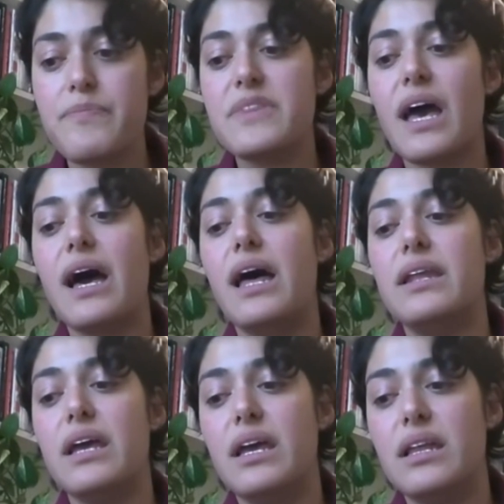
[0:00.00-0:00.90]

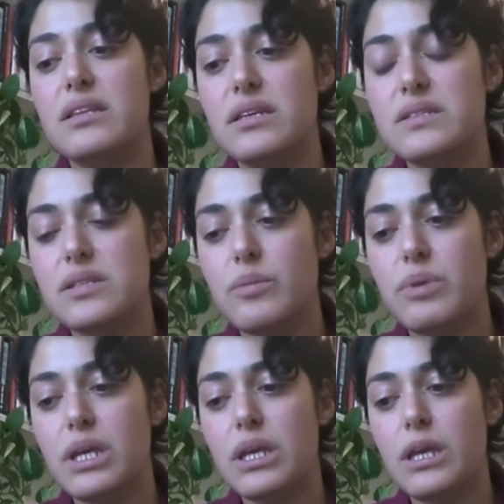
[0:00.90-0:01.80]
that it needs to
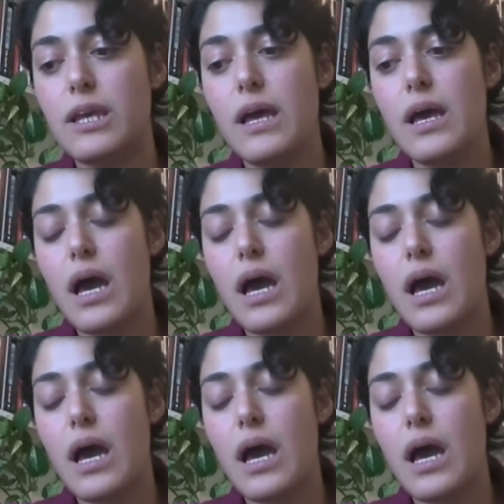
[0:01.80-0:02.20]
be